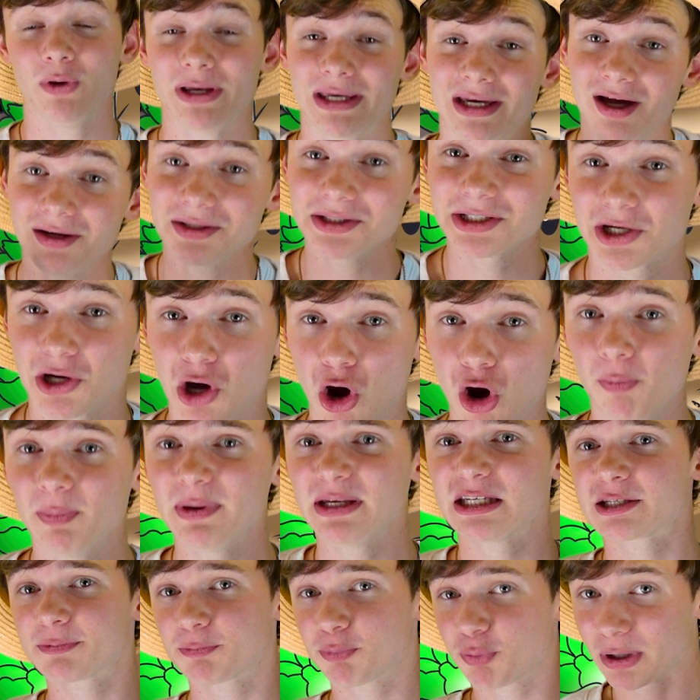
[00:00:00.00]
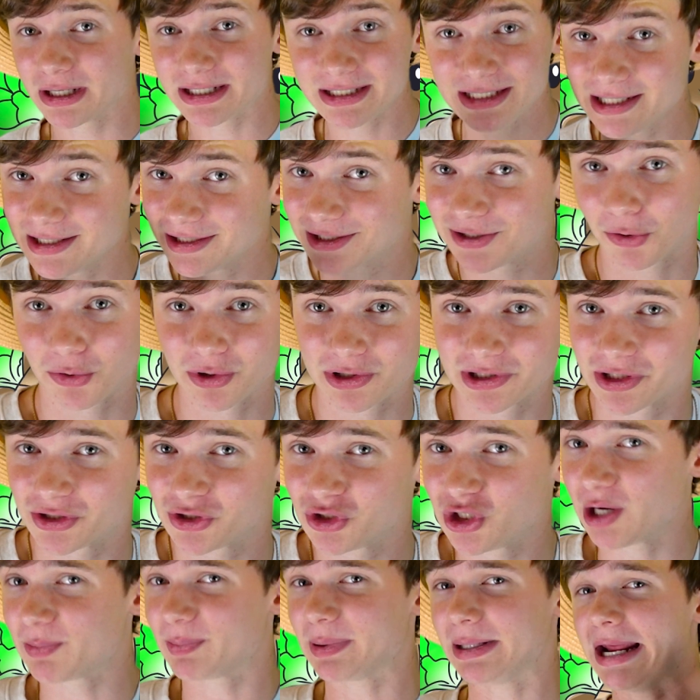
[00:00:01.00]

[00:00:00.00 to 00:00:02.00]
We cut to Kobe sprinting towards the ship,